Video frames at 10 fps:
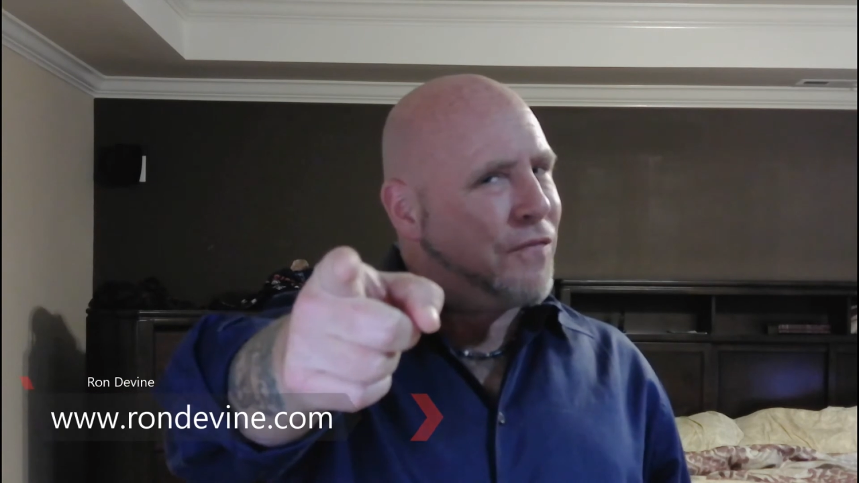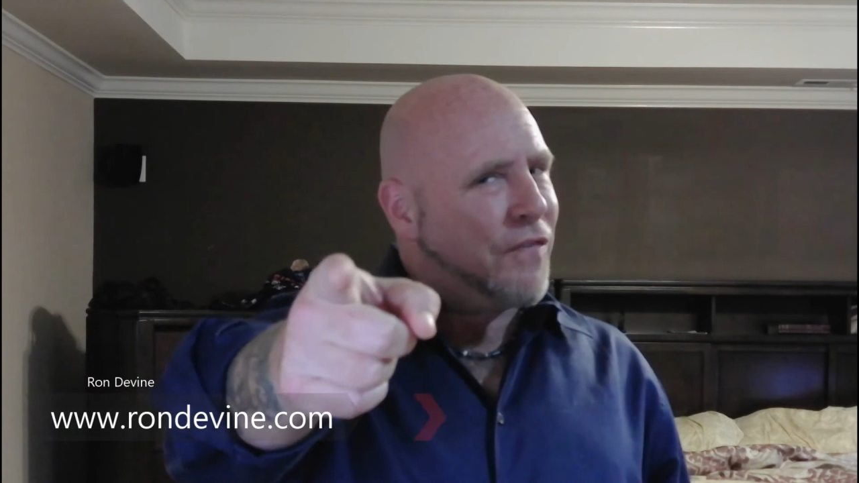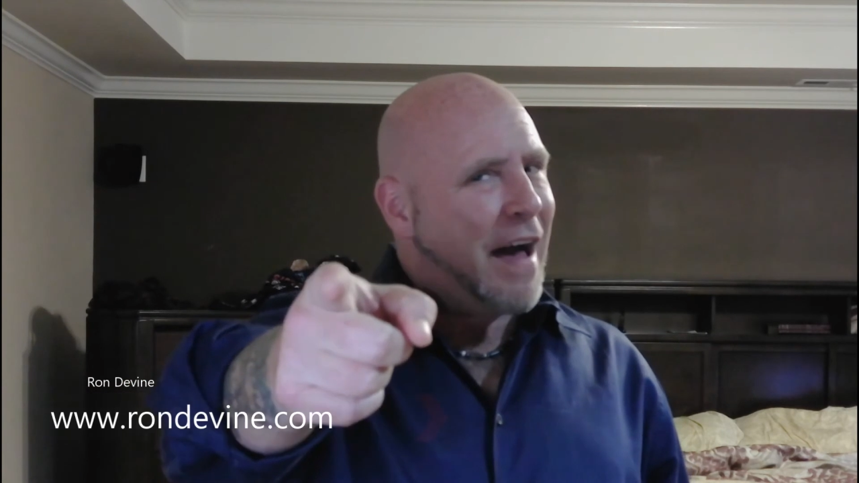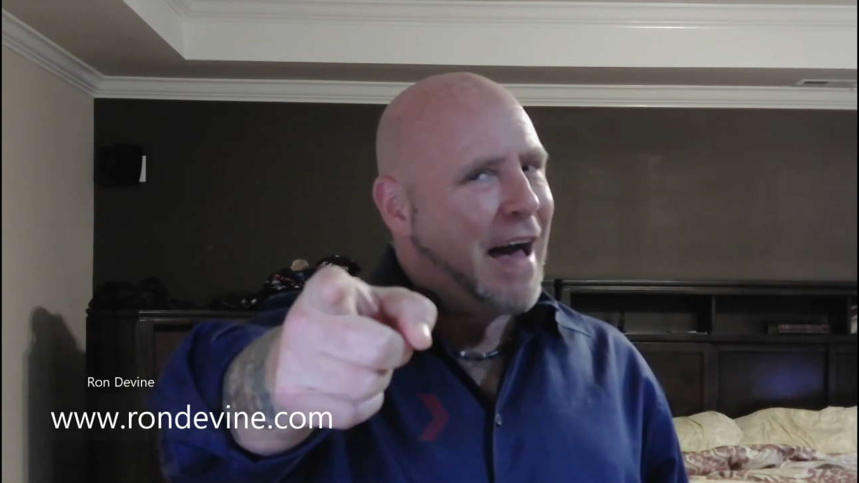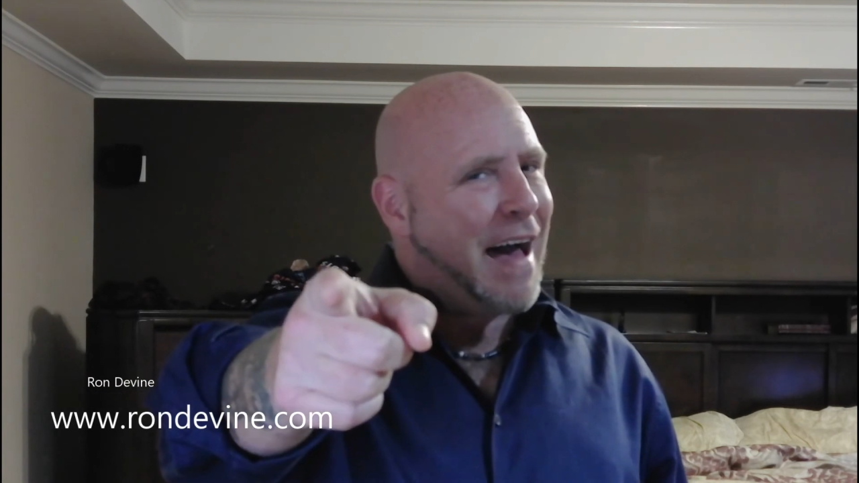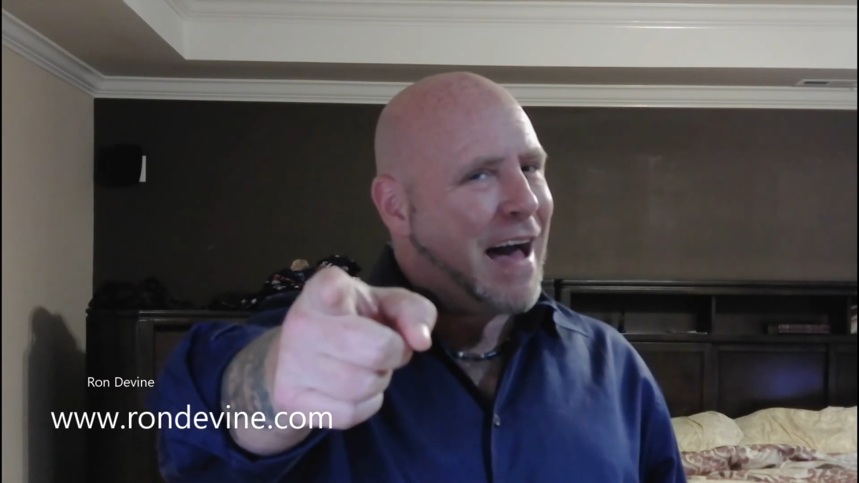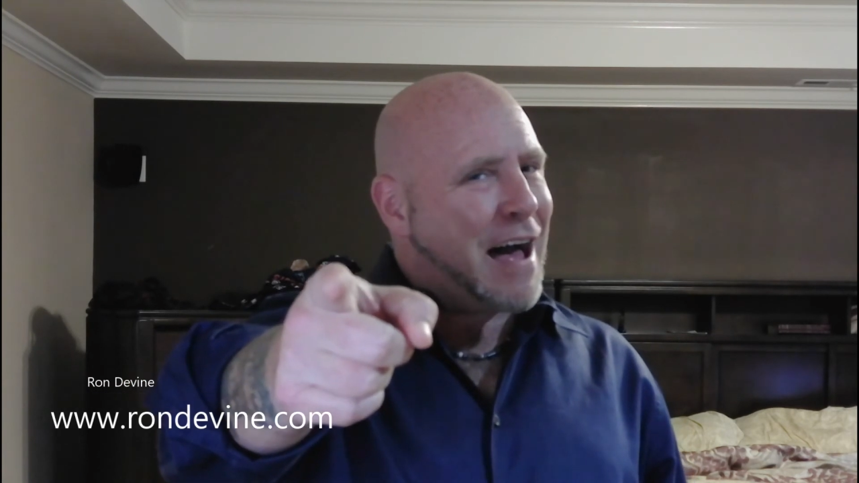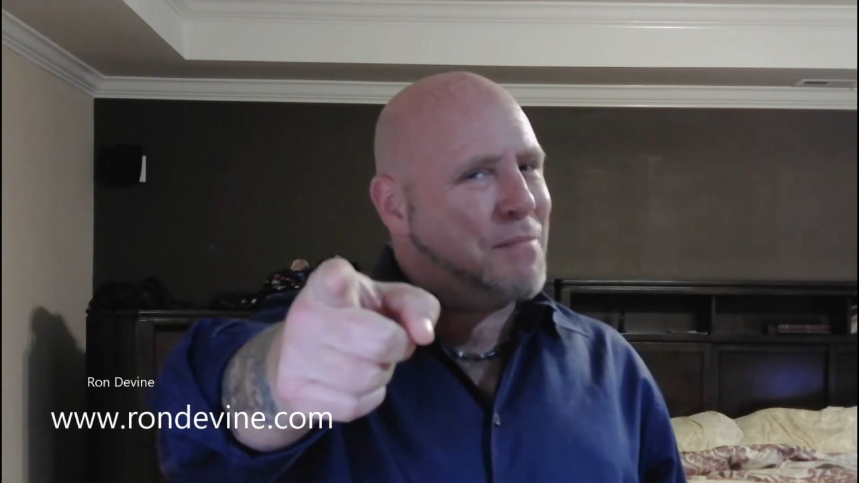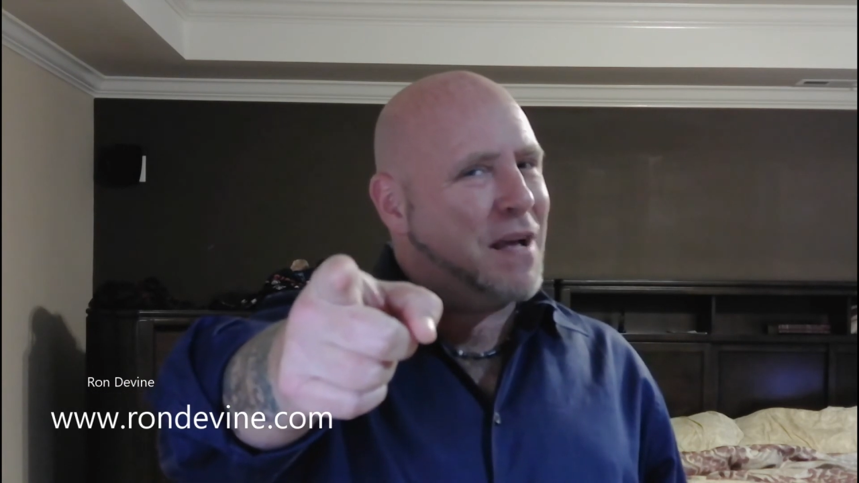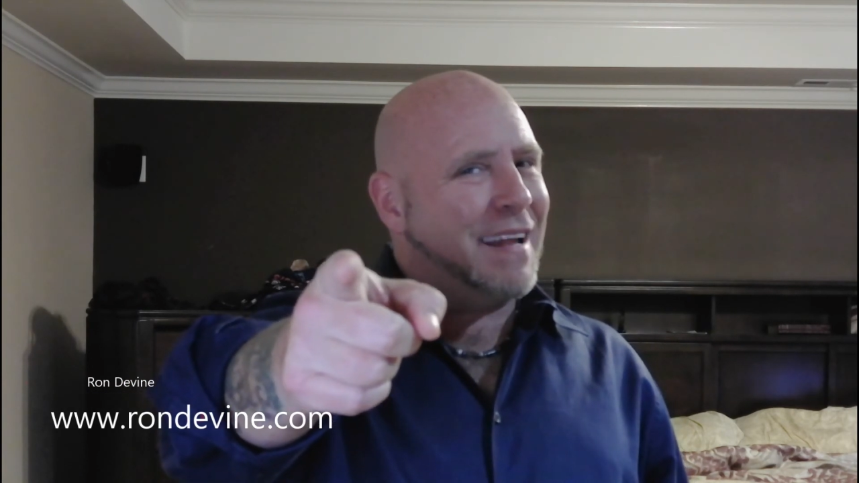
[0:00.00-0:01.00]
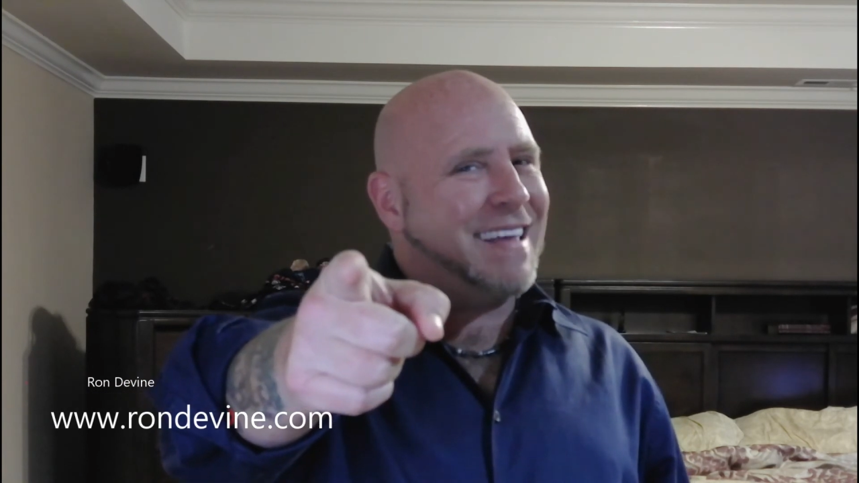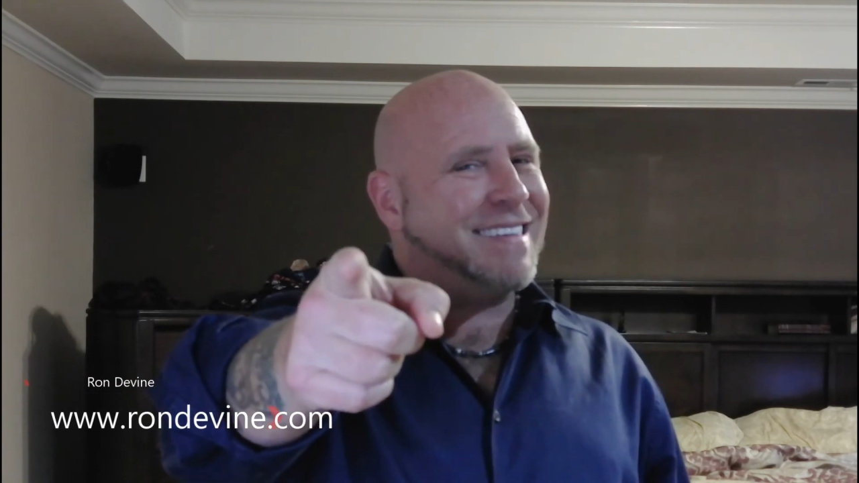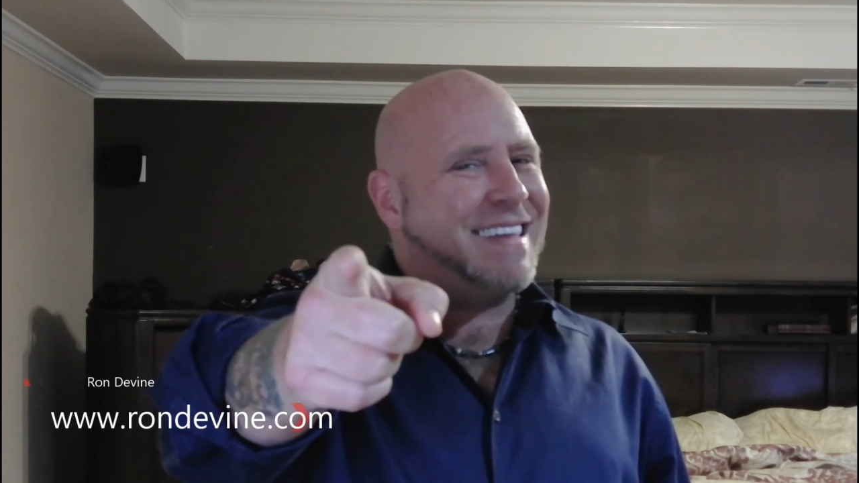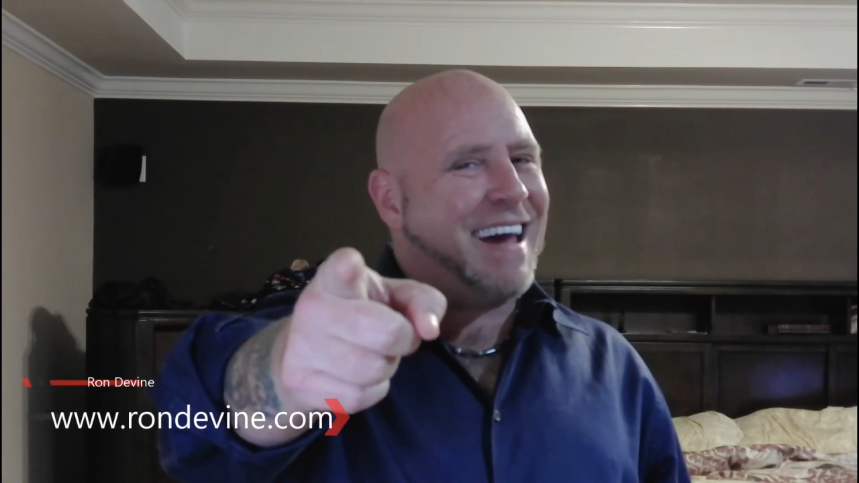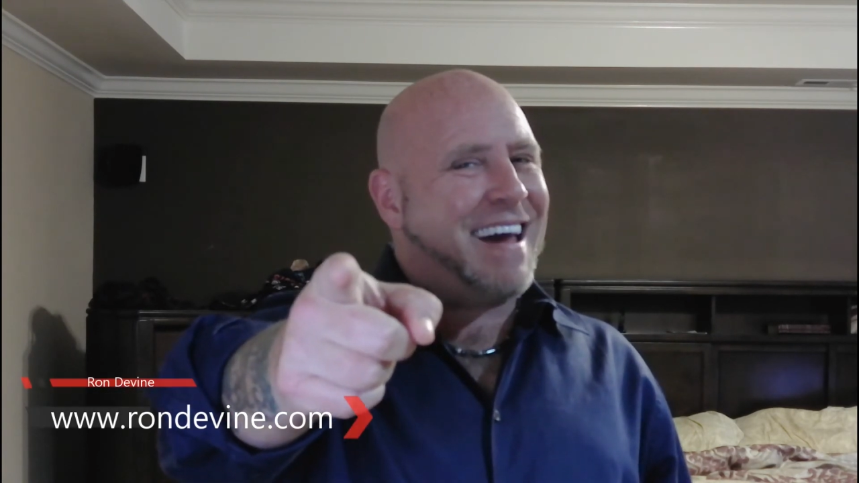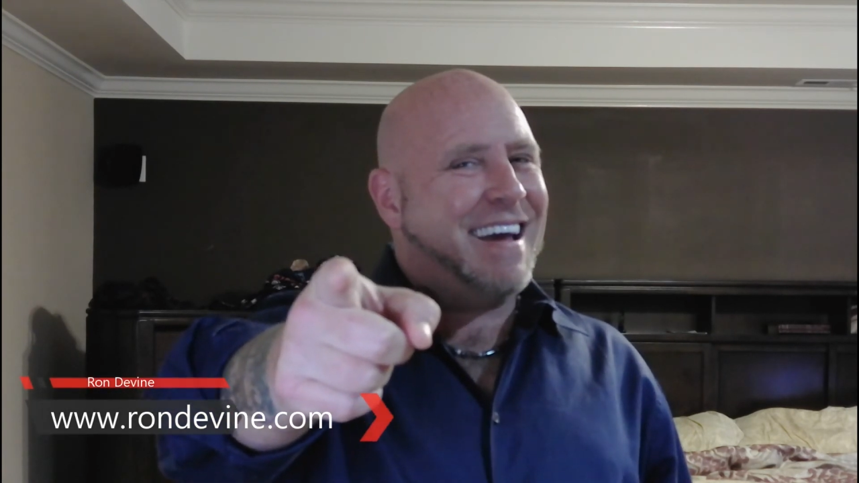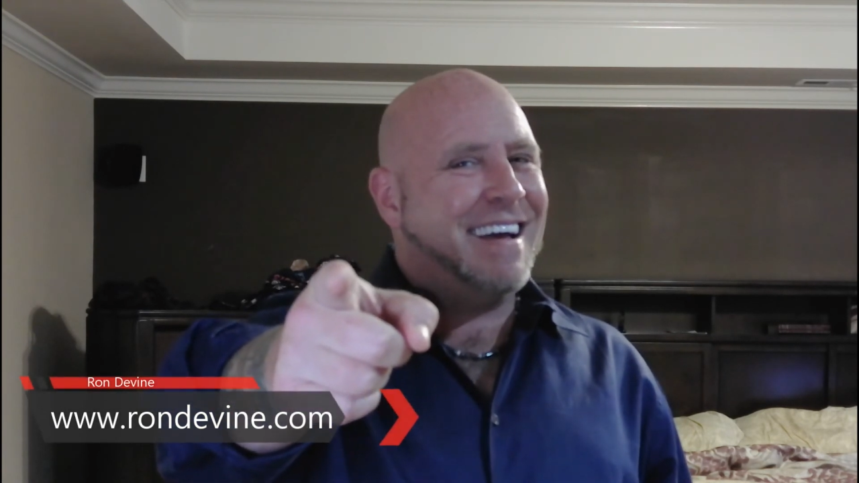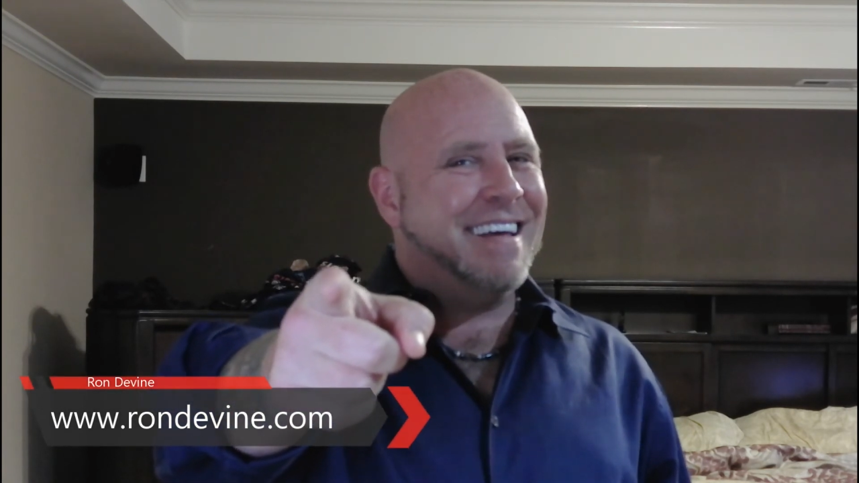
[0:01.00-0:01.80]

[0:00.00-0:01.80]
fabulous day.